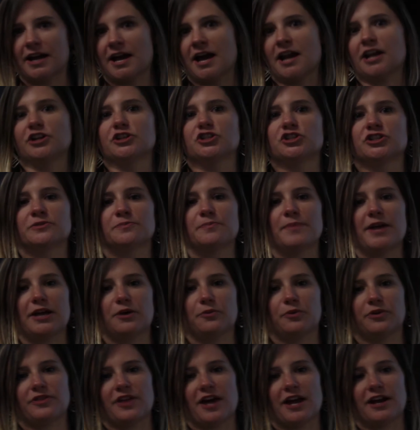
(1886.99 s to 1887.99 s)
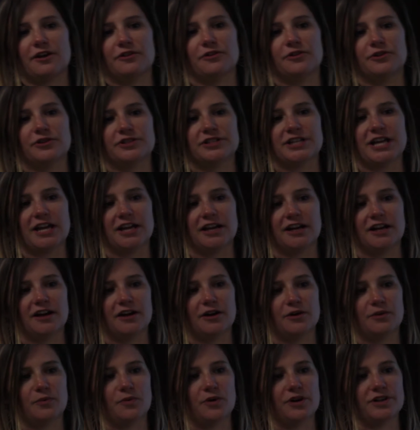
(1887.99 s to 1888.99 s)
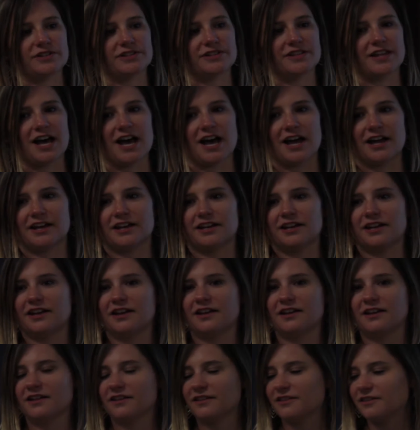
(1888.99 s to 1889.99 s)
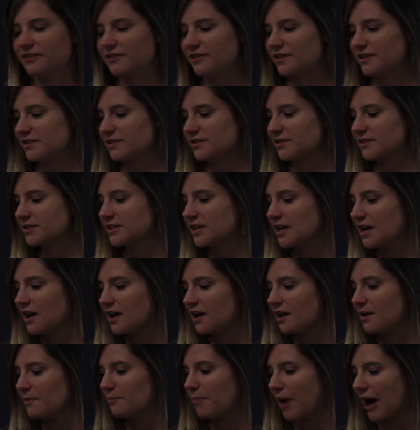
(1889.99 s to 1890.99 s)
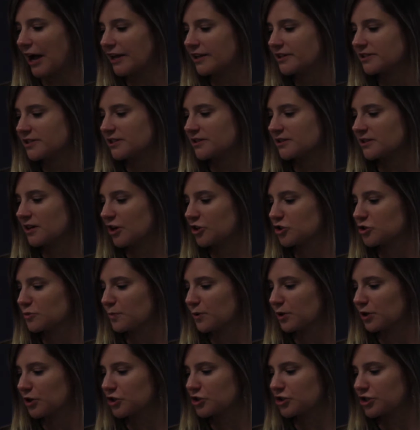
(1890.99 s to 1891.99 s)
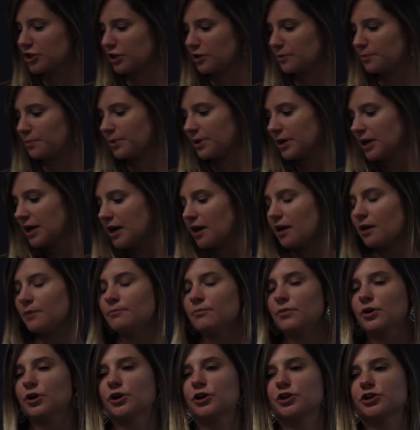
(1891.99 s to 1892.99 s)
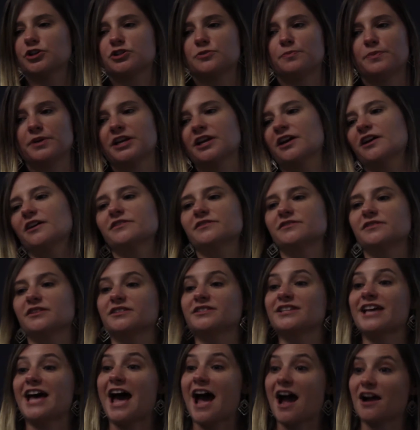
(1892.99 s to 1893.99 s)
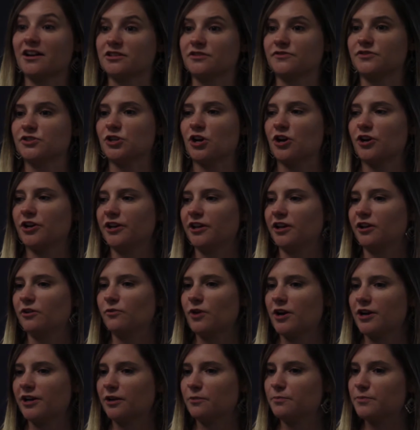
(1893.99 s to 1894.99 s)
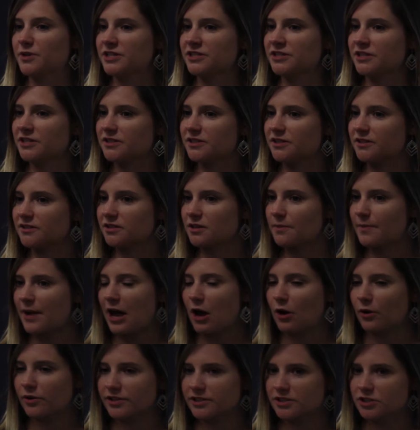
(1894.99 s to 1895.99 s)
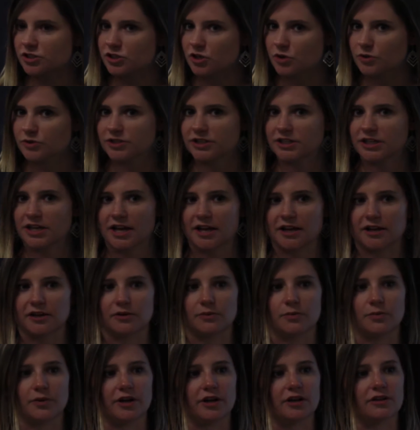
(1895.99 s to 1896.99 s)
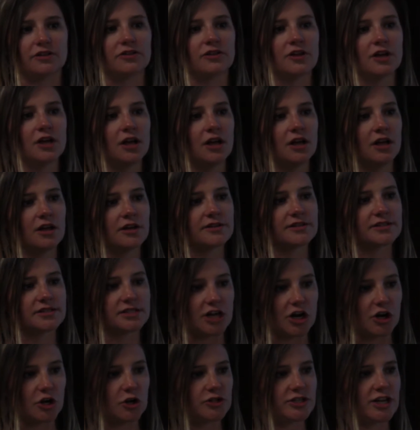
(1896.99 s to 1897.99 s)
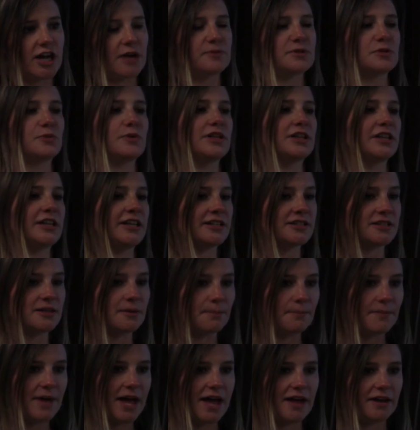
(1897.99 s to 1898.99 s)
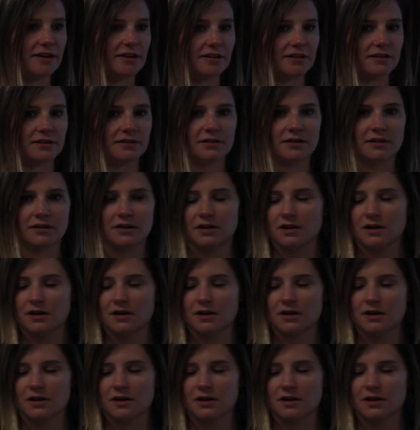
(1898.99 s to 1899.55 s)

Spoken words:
I kind of just made with that other data was that these biases in entrepreneurship emerge because this act of starting and running a business is somehow associated with stereotypes that we link to men